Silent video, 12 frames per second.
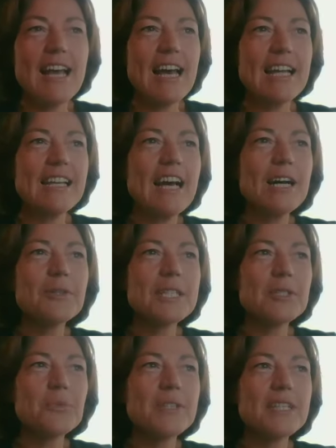And now
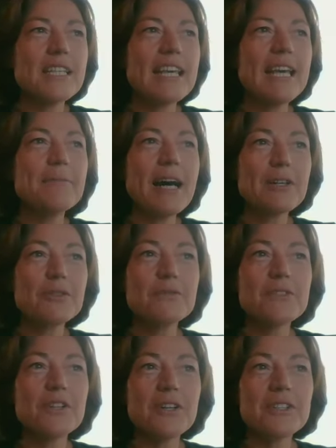that we came out
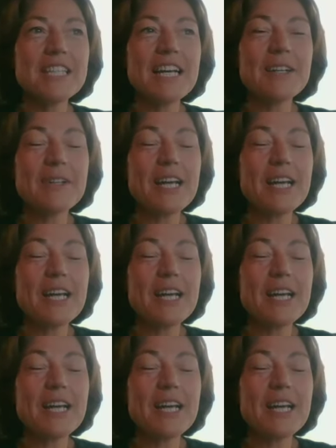of the lockdown,